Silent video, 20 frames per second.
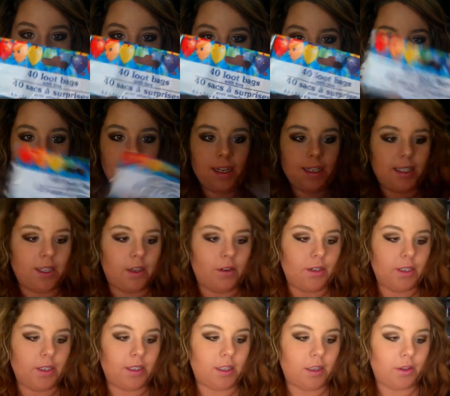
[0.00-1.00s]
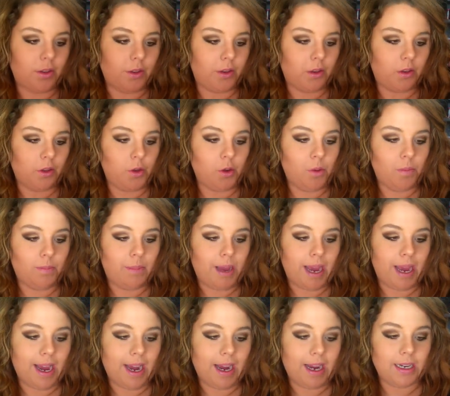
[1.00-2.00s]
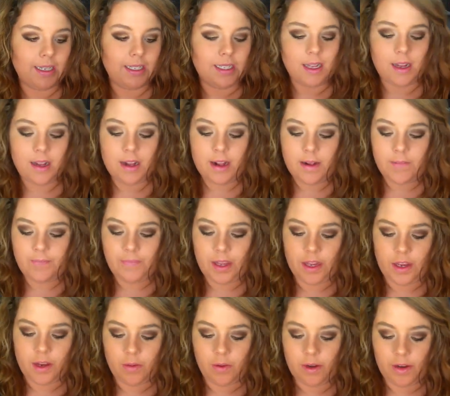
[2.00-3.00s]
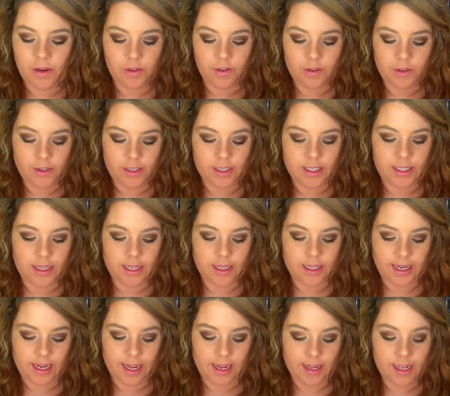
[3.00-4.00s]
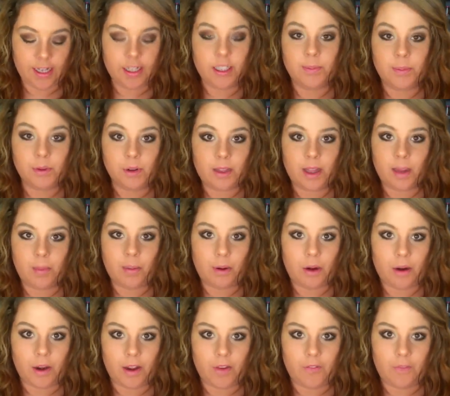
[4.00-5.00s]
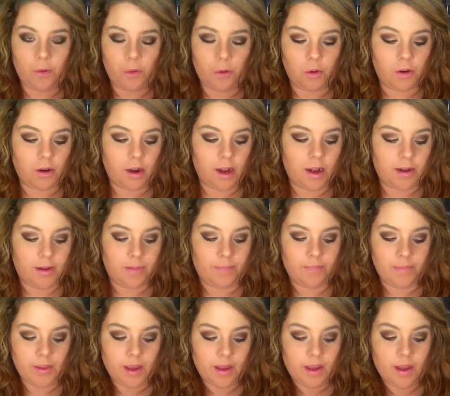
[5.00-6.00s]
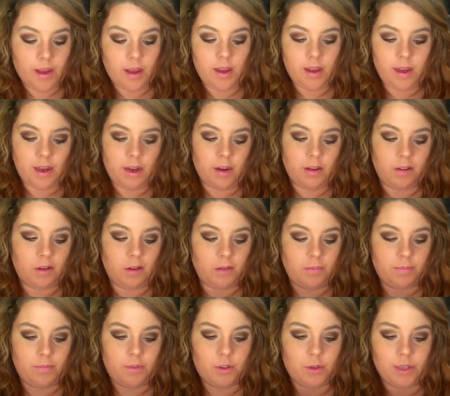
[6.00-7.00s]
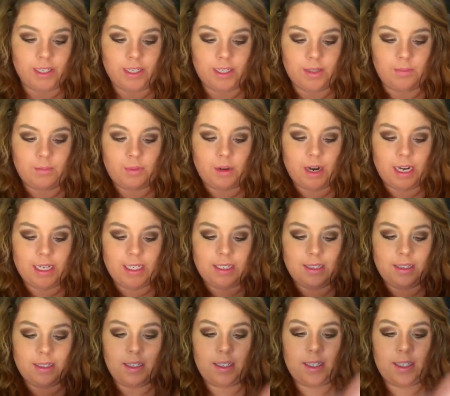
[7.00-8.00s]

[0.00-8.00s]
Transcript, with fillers: sacks. They're just the little loot bags that you would usually see at like a kid's birthday party for, um, you know, little treats and prizes and